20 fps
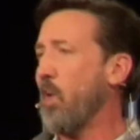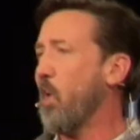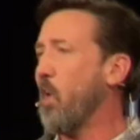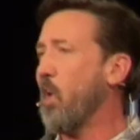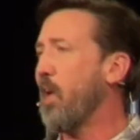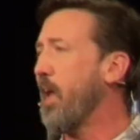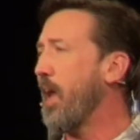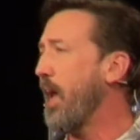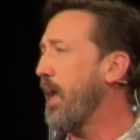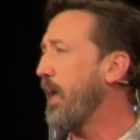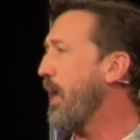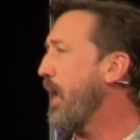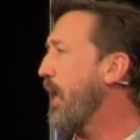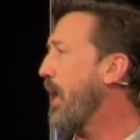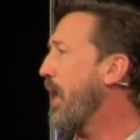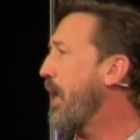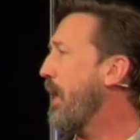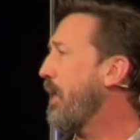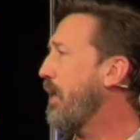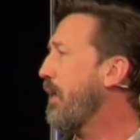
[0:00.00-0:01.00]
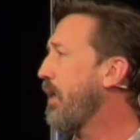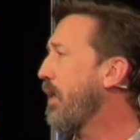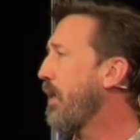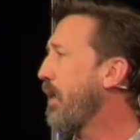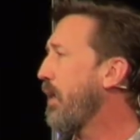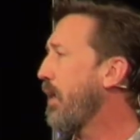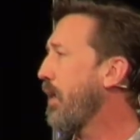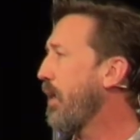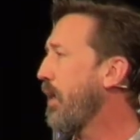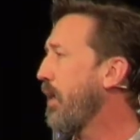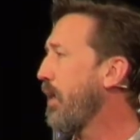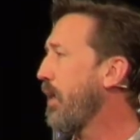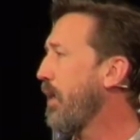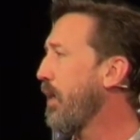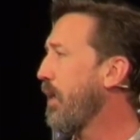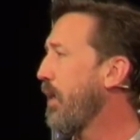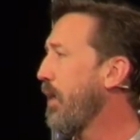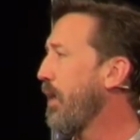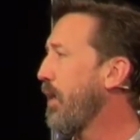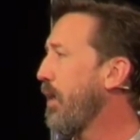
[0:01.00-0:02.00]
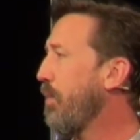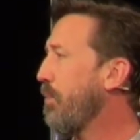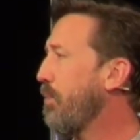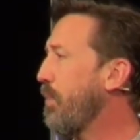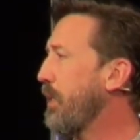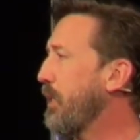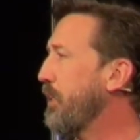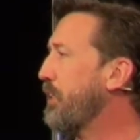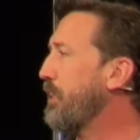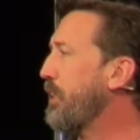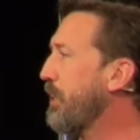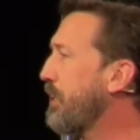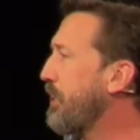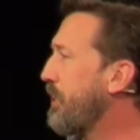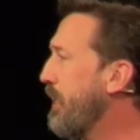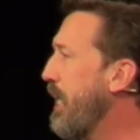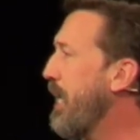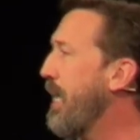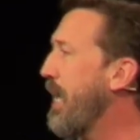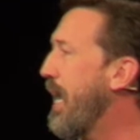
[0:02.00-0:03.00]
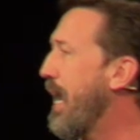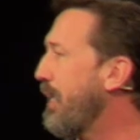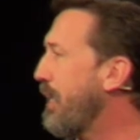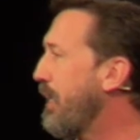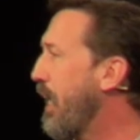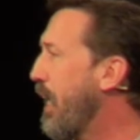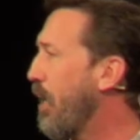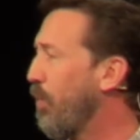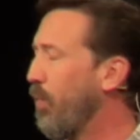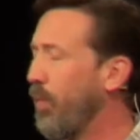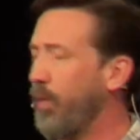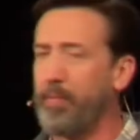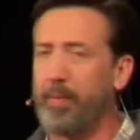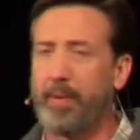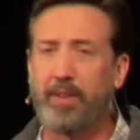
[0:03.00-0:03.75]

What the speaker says: aren't I, God? But they're still sitting out there with